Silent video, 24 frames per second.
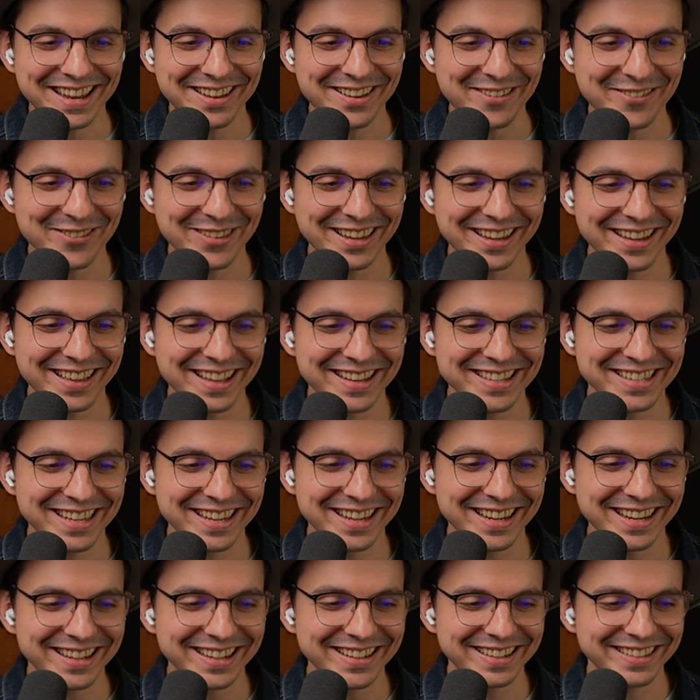I feel like
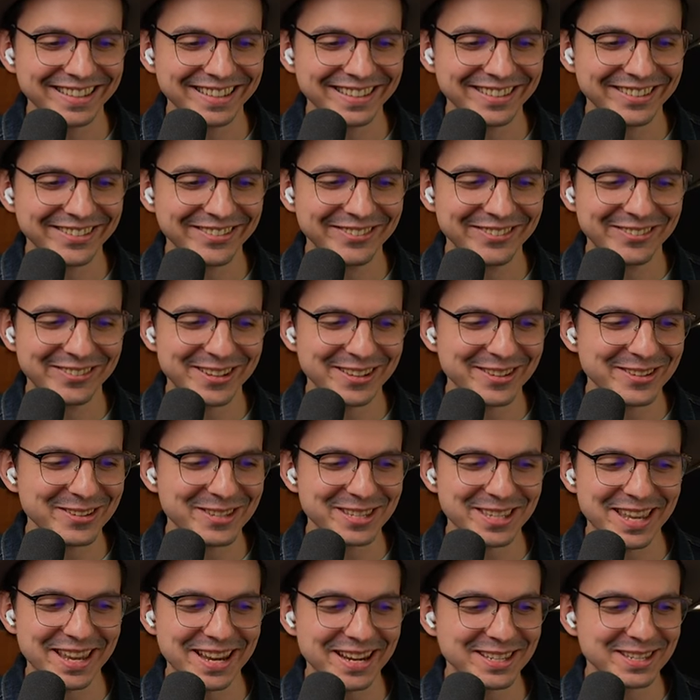that's like one of
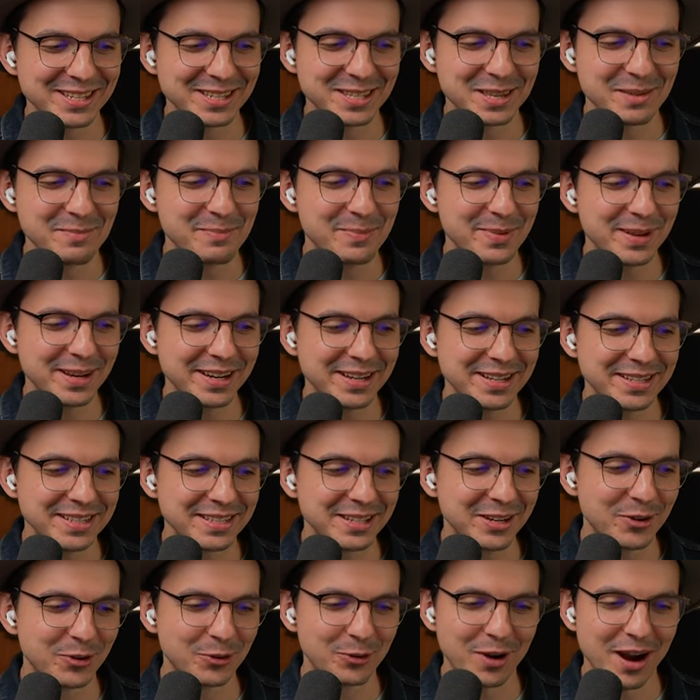those things that's the biggest
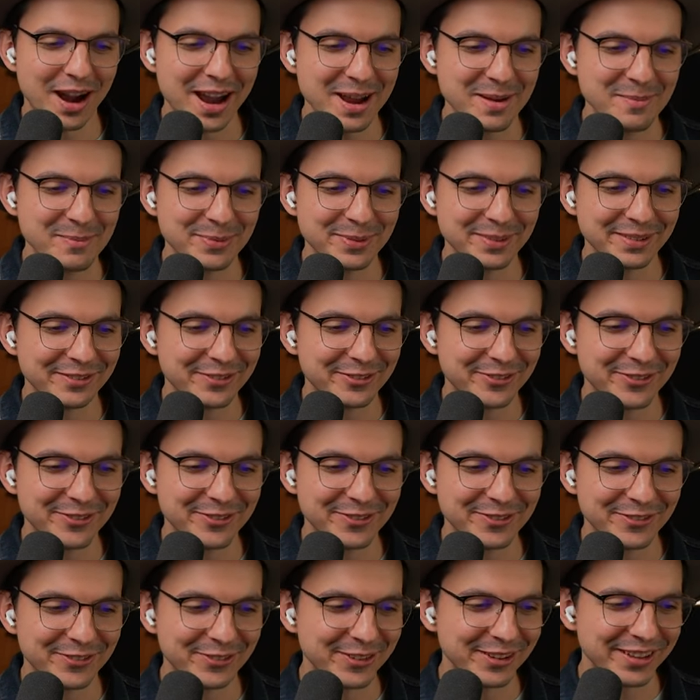gripe
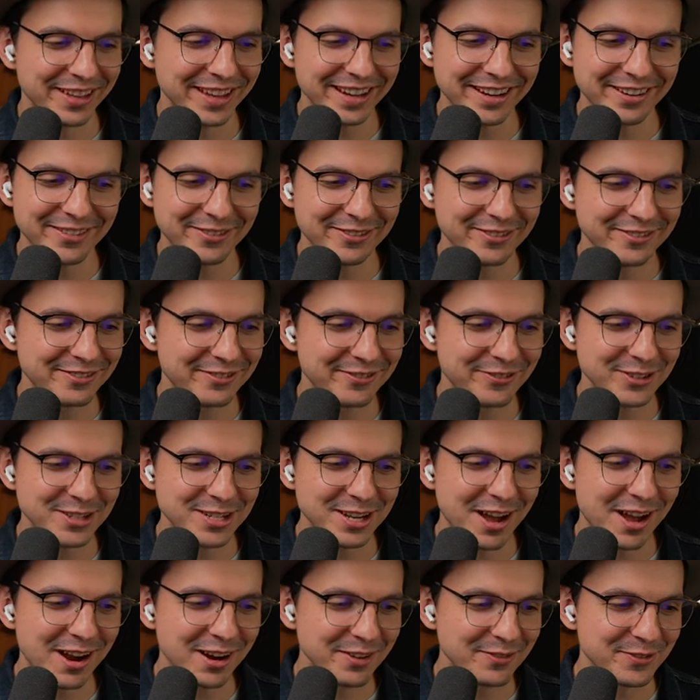for like
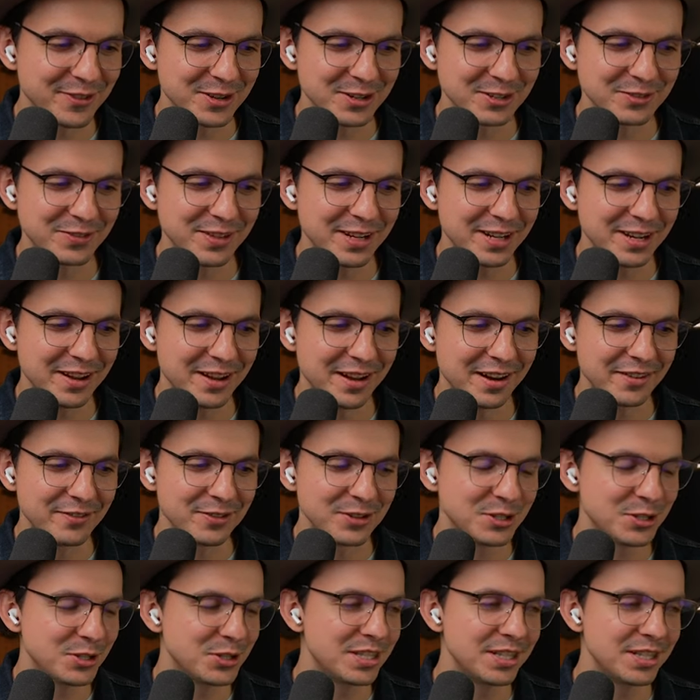photographers, videographers.